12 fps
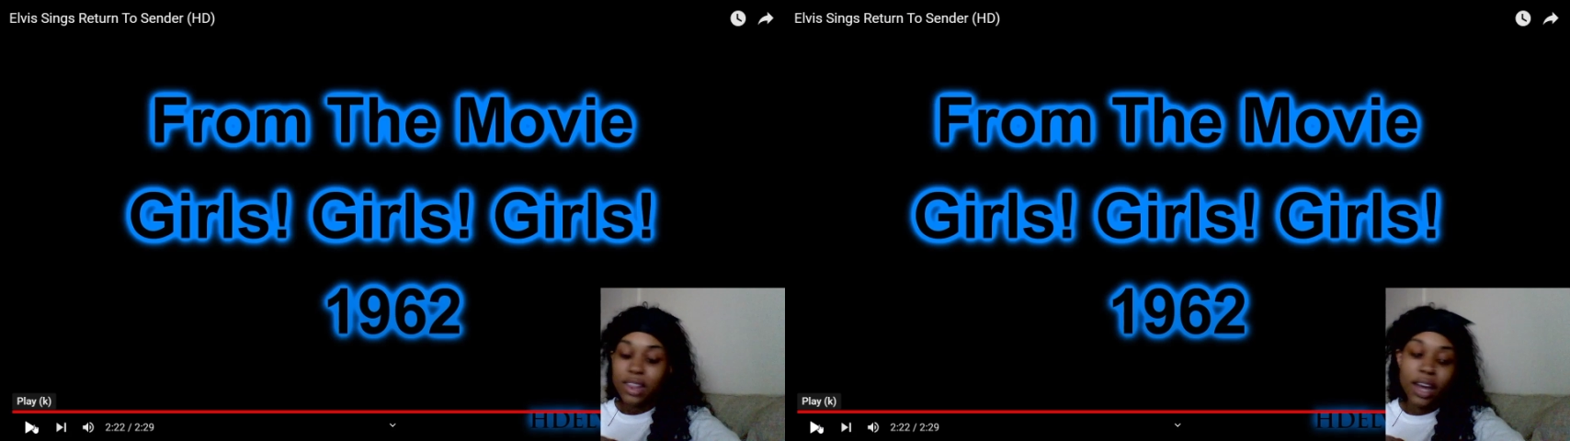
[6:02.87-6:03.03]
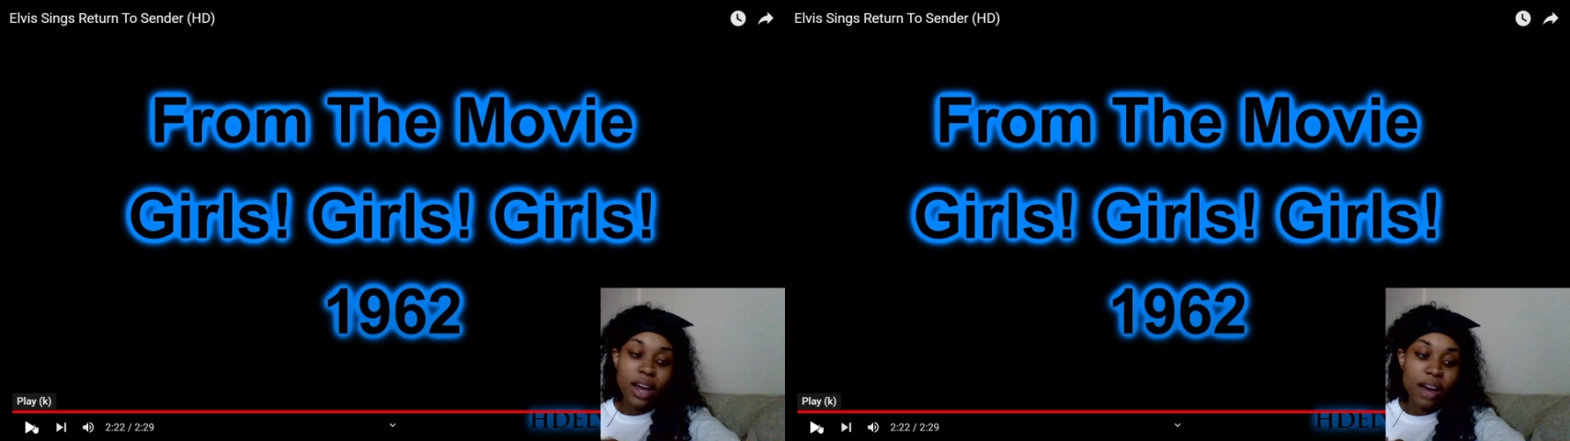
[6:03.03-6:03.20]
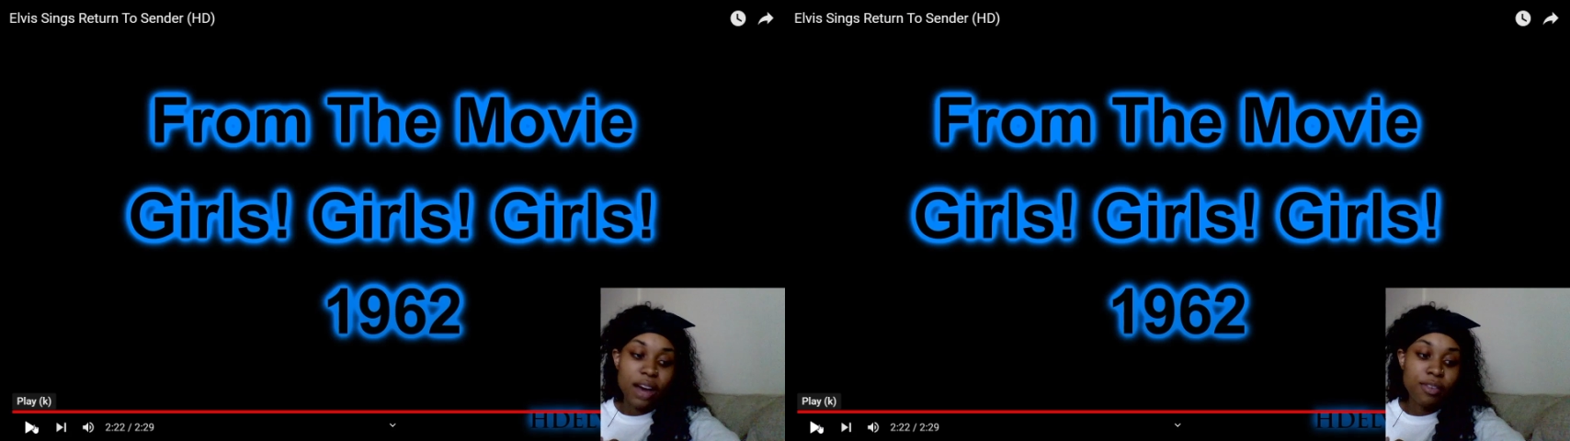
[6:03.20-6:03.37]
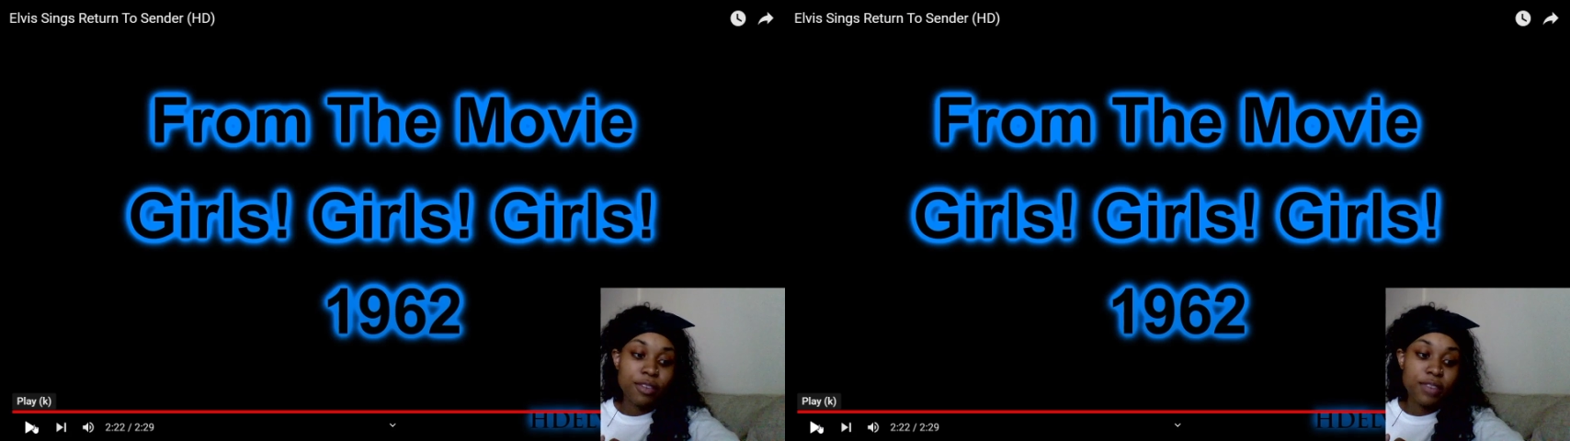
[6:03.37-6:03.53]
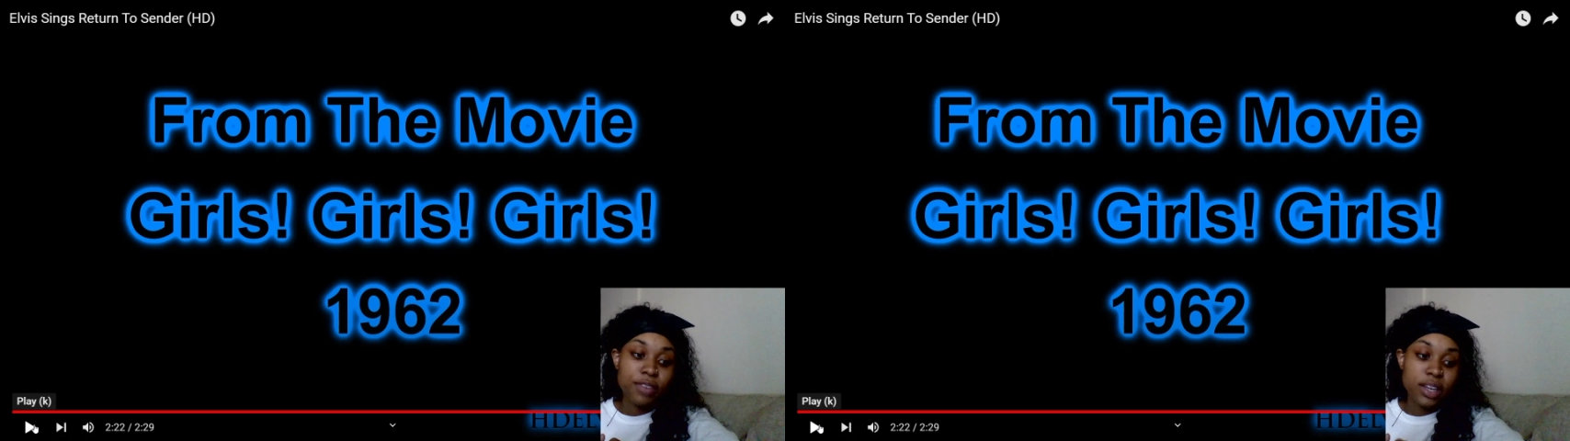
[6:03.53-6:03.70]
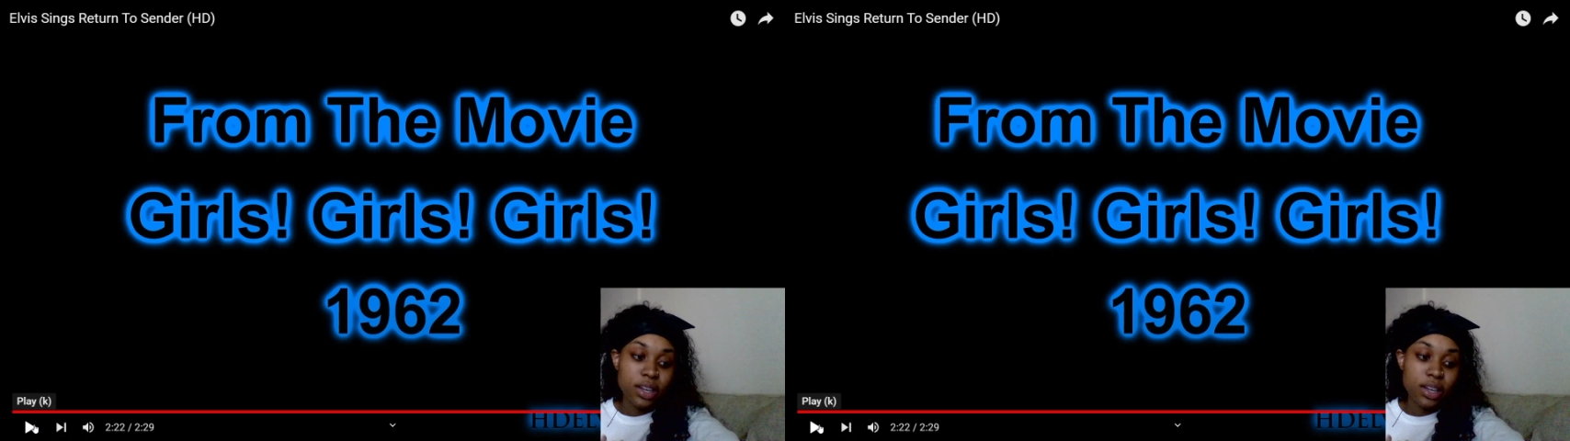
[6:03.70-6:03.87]
God for
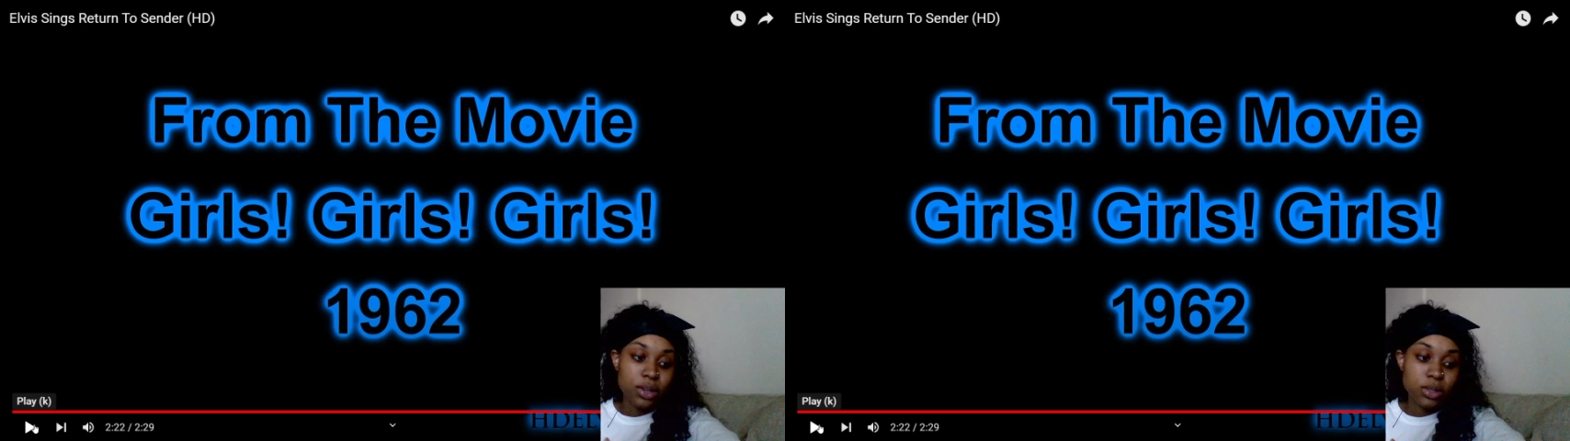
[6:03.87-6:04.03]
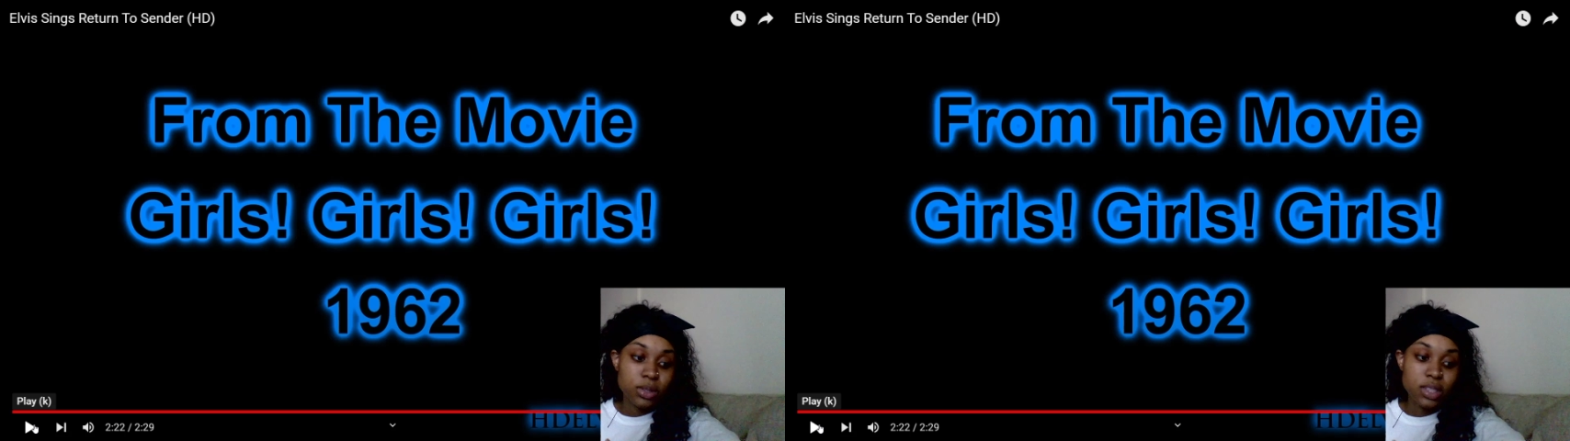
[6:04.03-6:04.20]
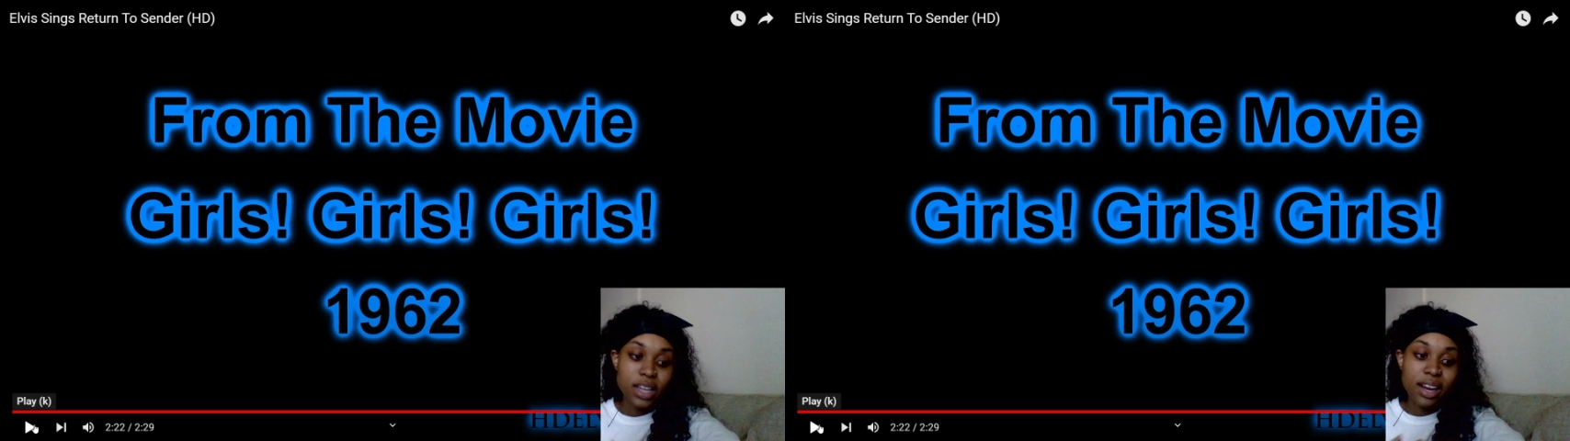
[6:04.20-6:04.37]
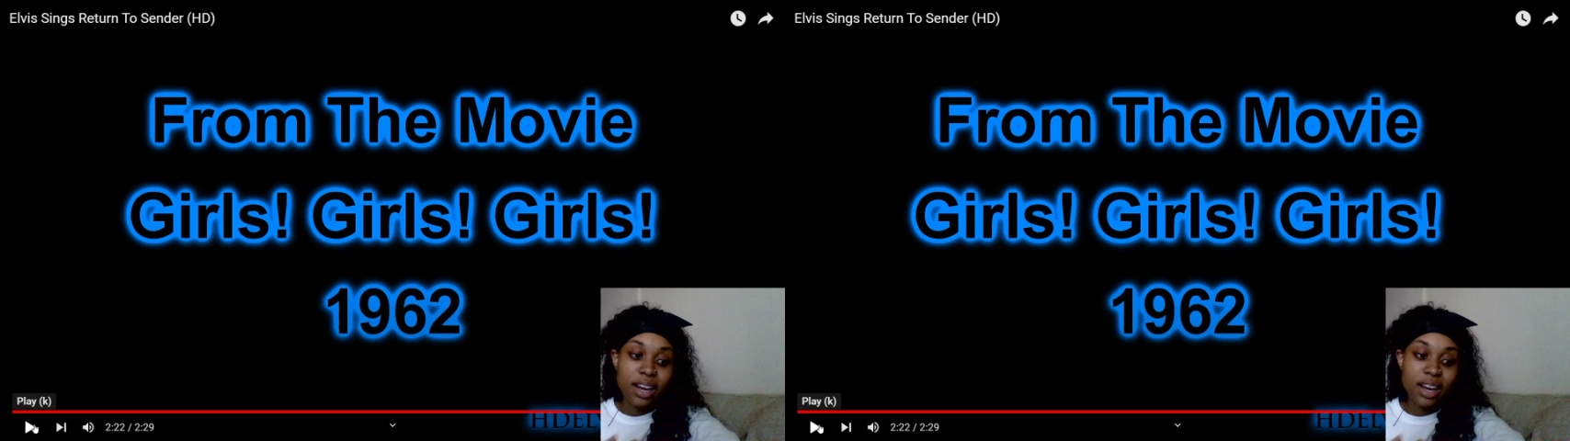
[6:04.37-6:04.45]
videos. Thank